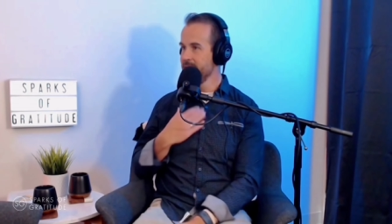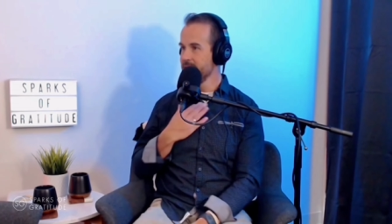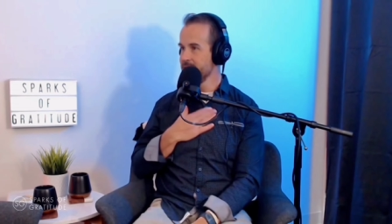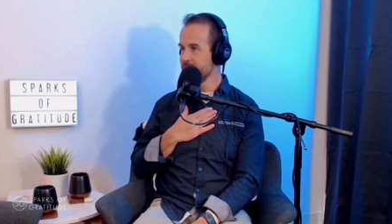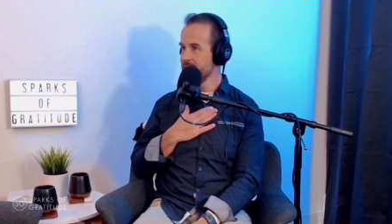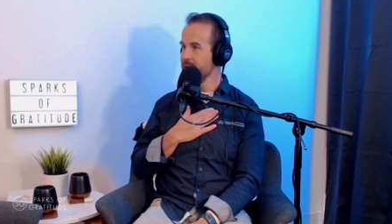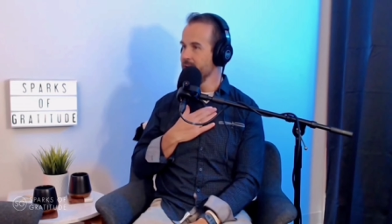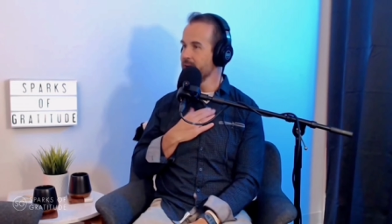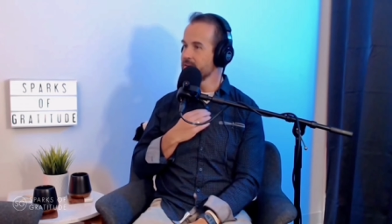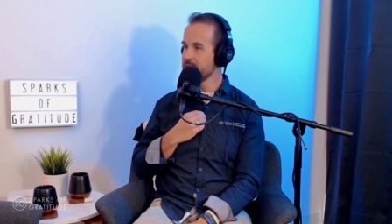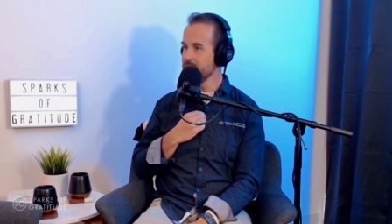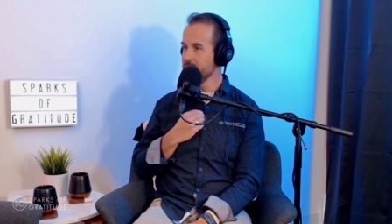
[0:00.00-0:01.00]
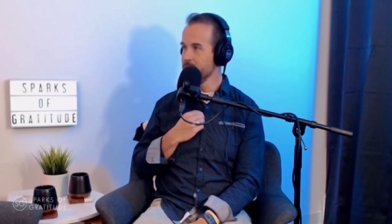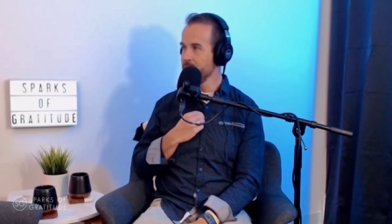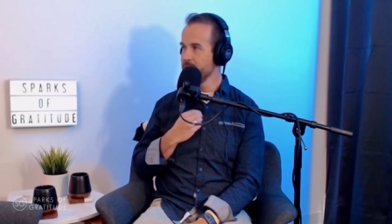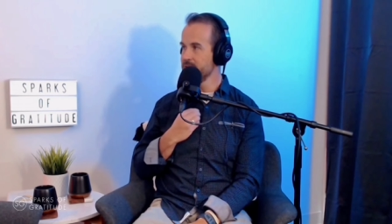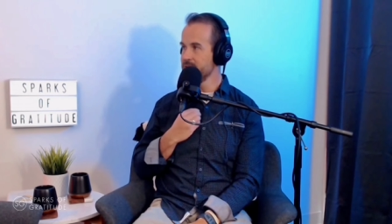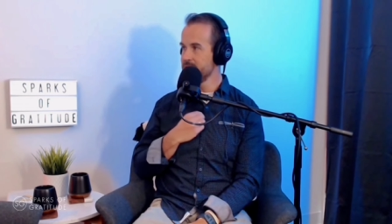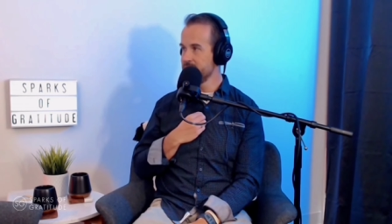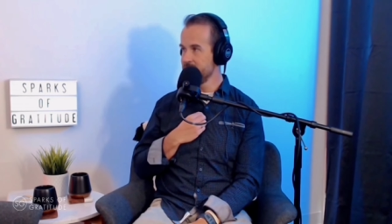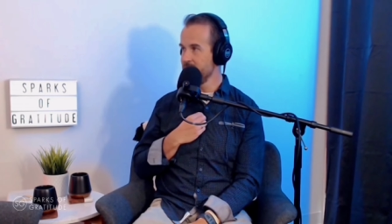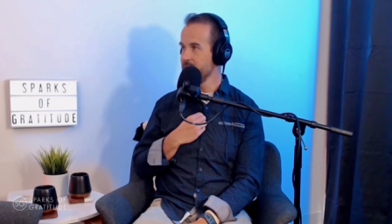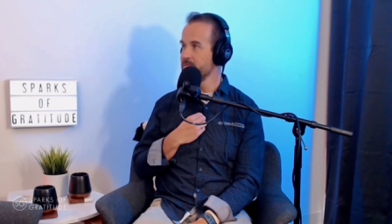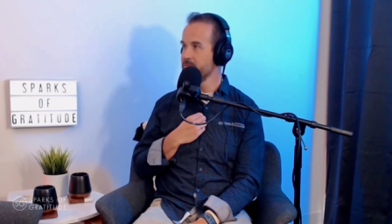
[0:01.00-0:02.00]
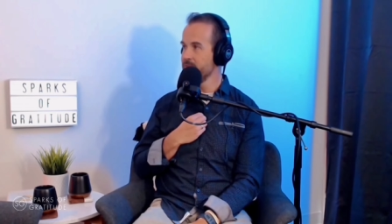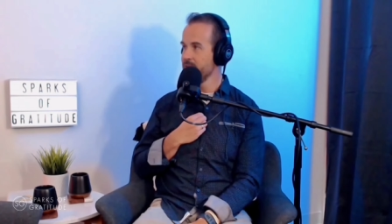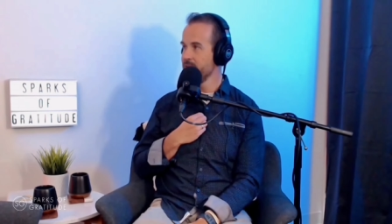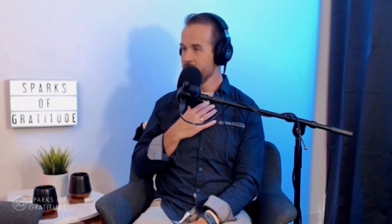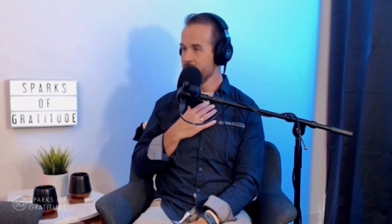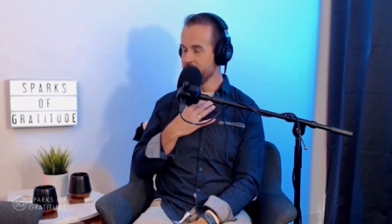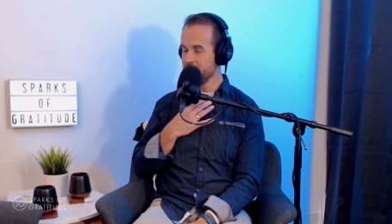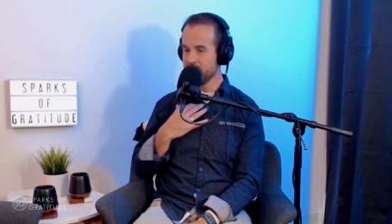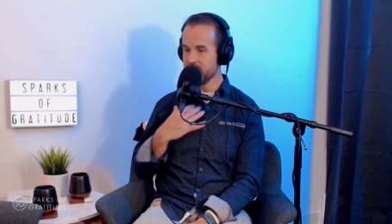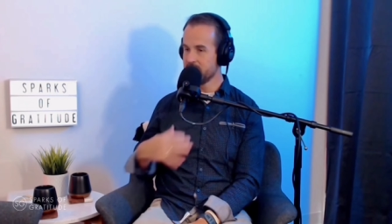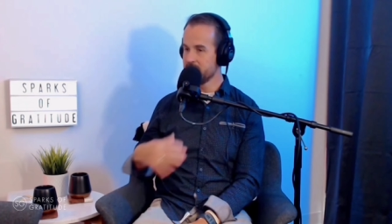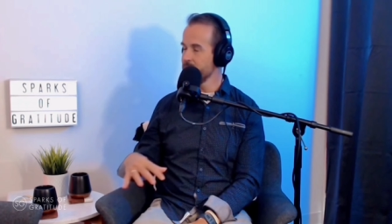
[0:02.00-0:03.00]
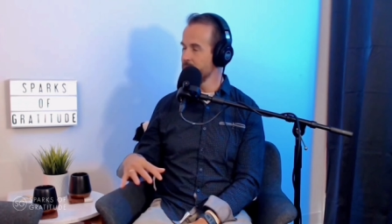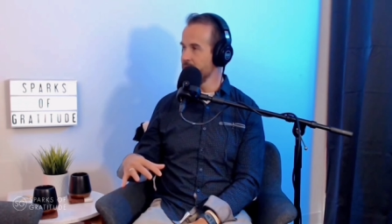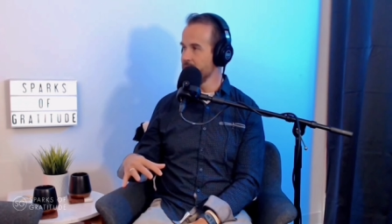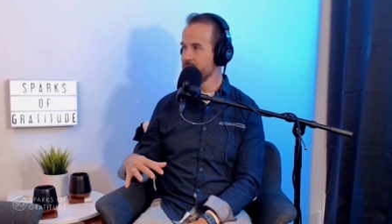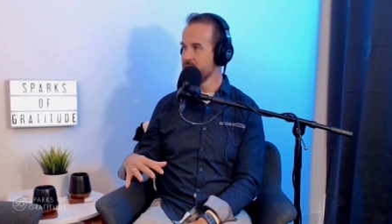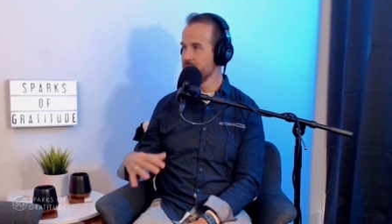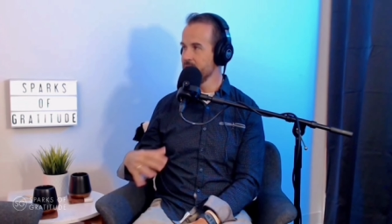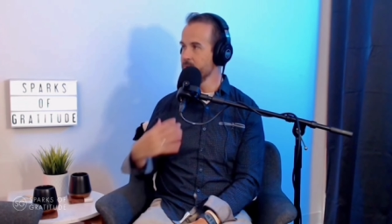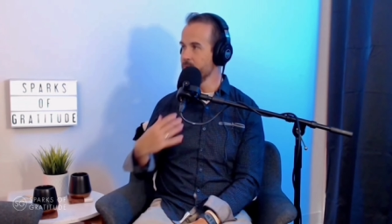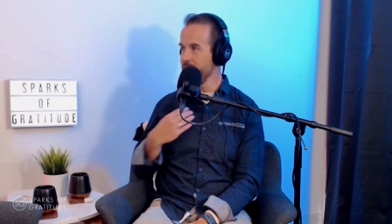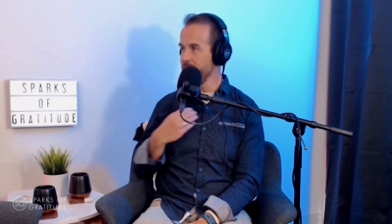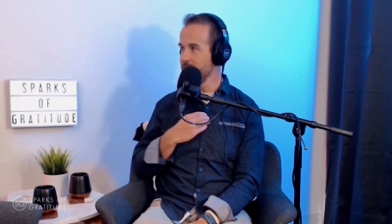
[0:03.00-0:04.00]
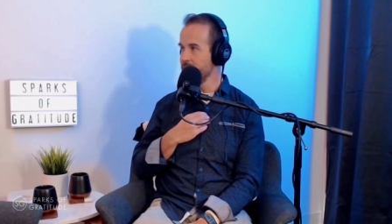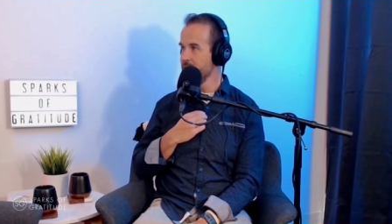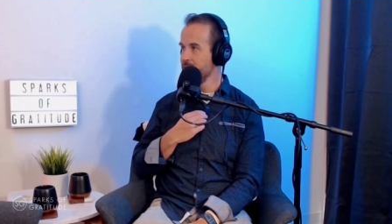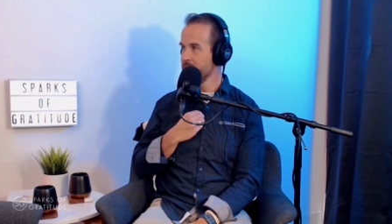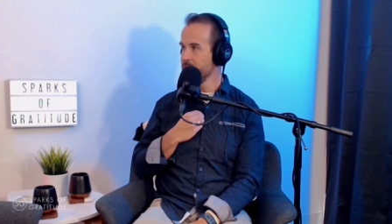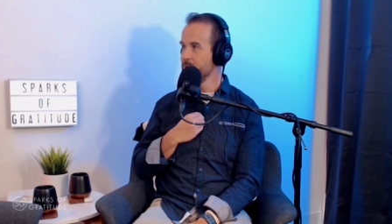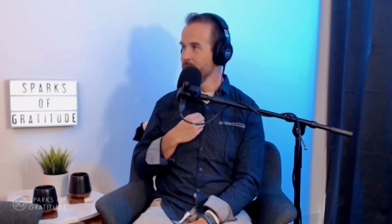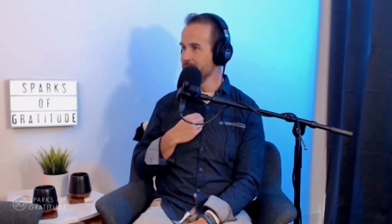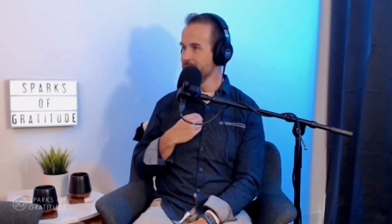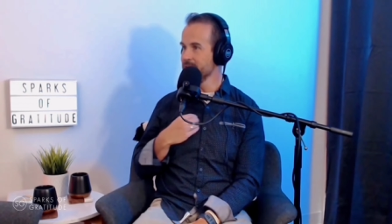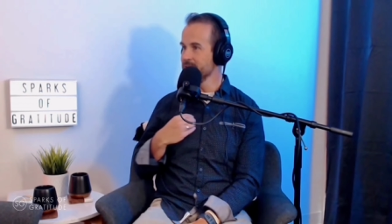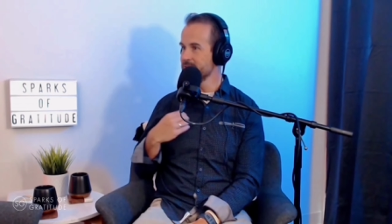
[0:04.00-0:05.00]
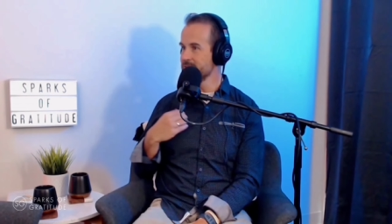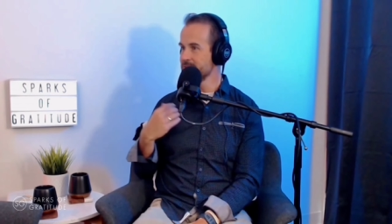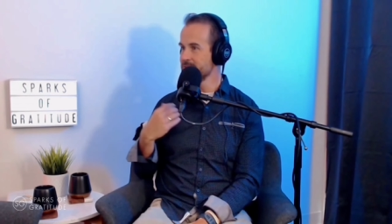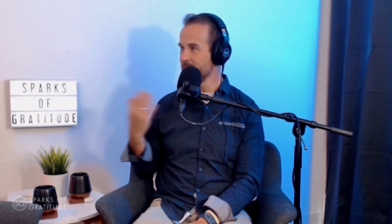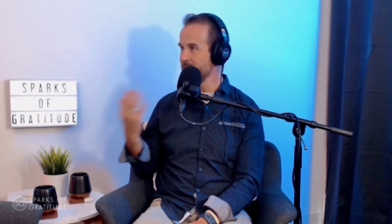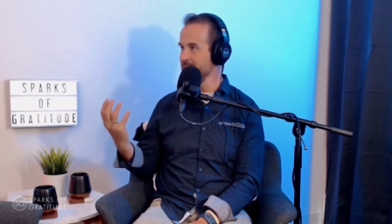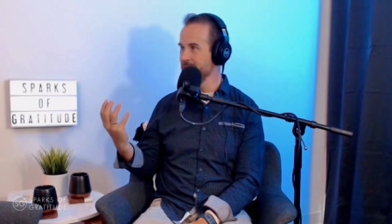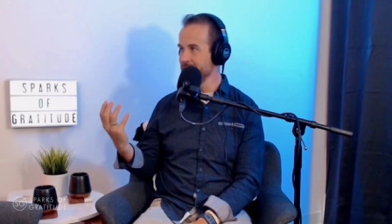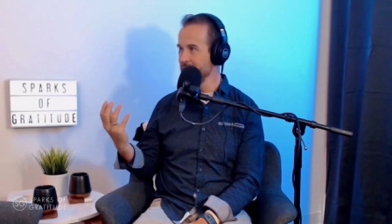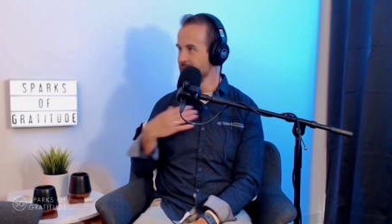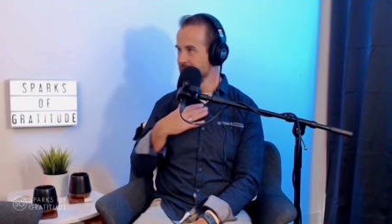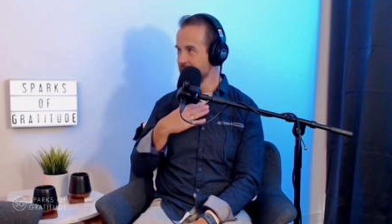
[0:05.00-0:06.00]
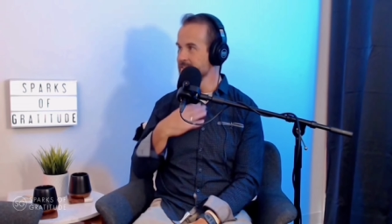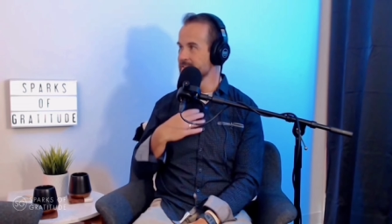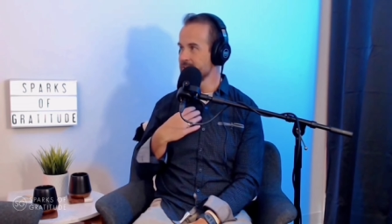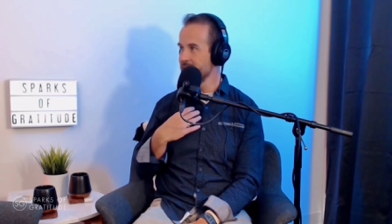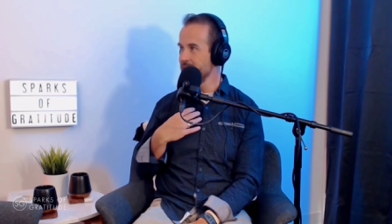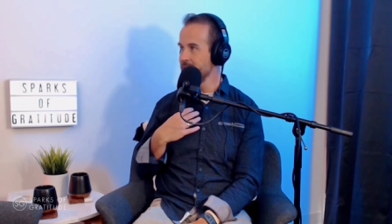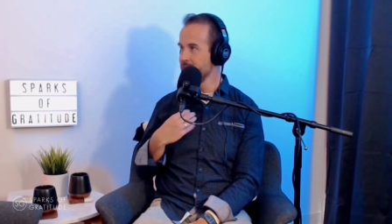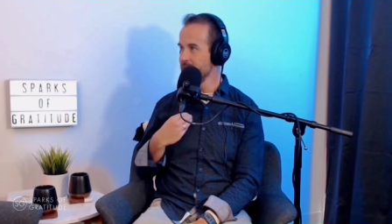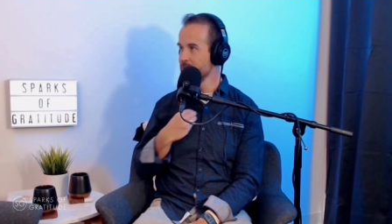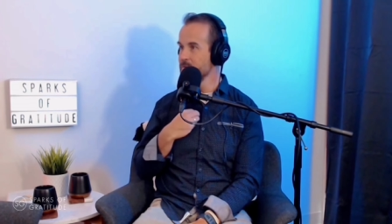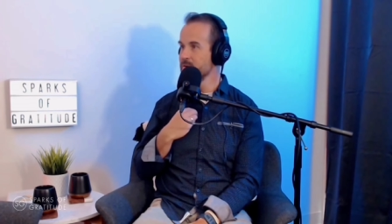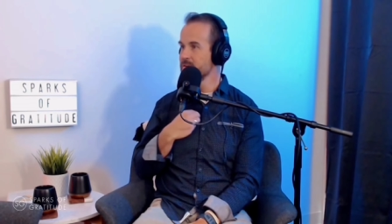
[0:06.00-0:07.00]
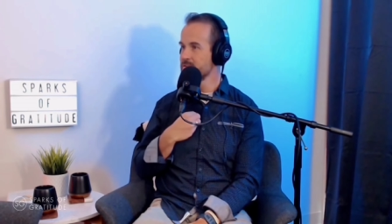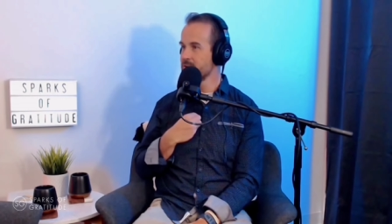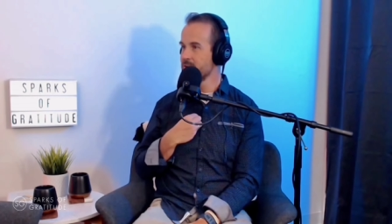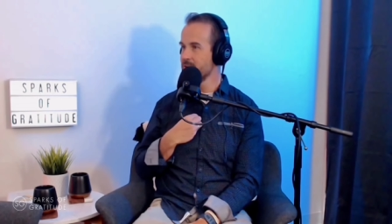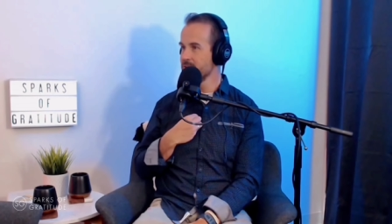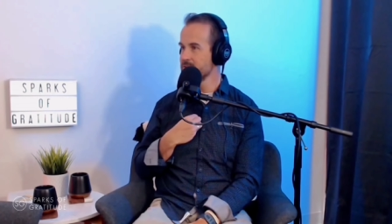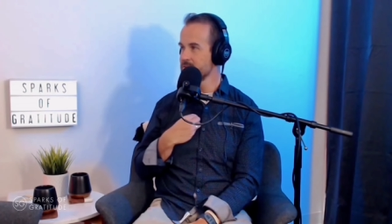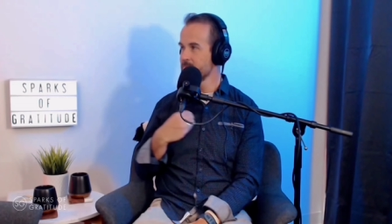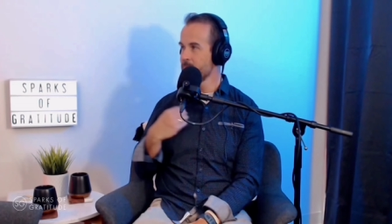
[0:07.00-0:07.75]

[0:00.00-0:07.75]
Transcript: The connection with self when you strip everything away, who is Randy inside? Who is Curtis?